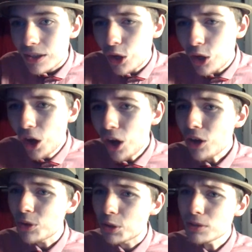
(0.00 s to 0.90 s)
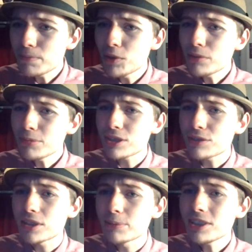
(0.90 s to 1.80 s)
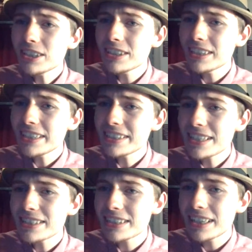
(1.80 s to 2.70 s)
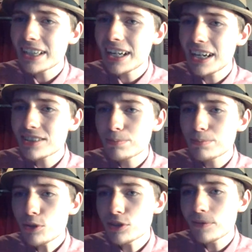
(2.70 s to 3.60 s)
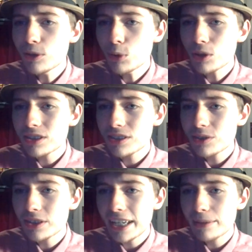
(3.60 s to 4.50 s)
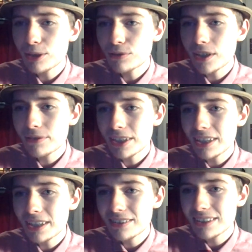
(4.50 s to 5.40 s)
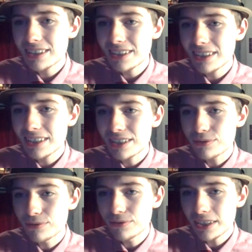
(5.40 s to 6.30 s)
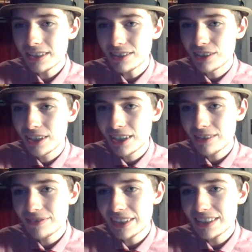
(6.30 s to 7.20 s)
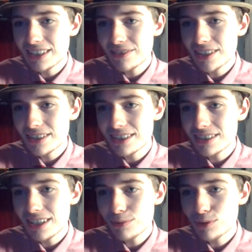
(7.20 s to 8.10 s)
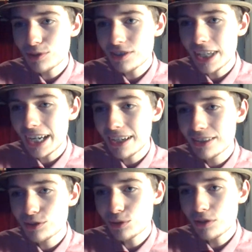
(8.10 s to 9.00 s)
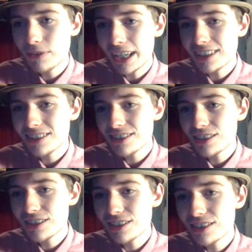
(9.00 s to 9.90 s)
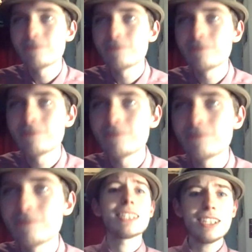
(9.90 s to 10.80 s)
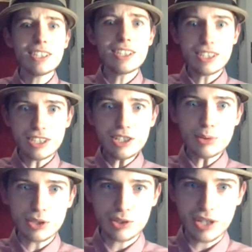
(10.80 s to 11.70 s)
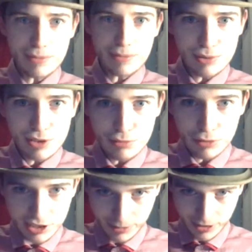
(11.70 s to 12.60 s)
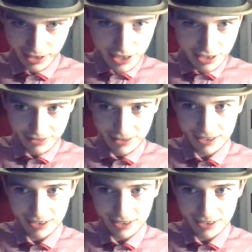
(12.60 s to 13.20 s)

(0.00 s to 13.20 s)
Oh, good point, Mr. Freeman. He says, I suppose if you watch Still Game, your favourite character is Victor, because he wears the same sort of hat as you. You know what? You're absolutely right about that.